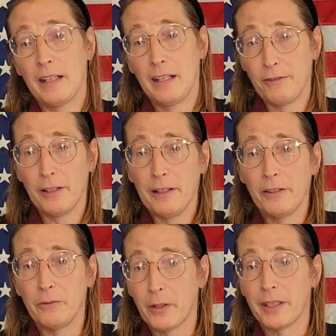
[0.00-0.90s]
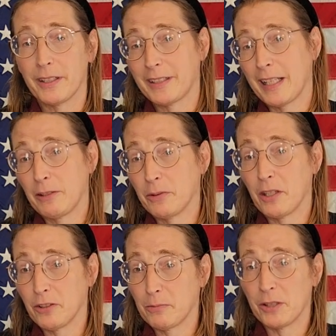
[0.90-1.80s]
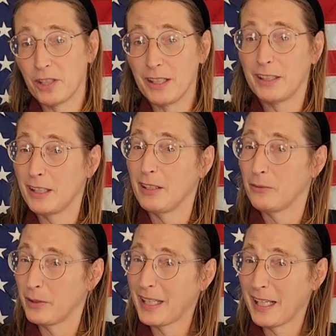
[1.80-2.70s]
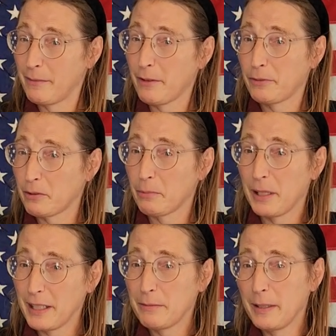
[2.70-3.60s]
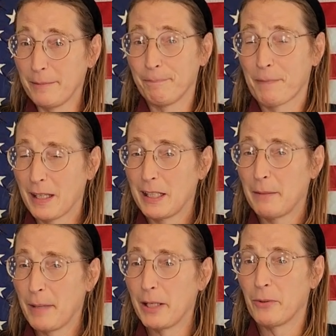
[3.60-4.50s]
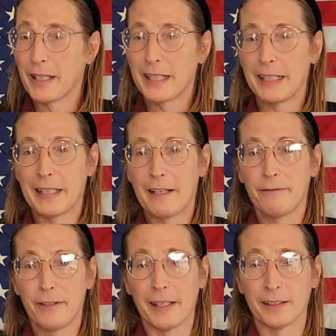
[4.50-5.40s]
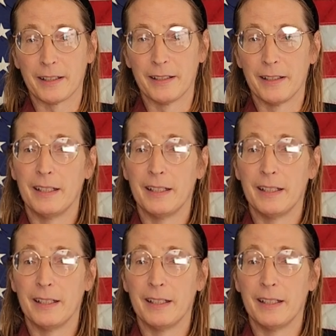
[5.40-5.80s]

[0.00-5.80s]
If you live in one of the states with those machines, when they come up for replacement, you might want to get that fixed.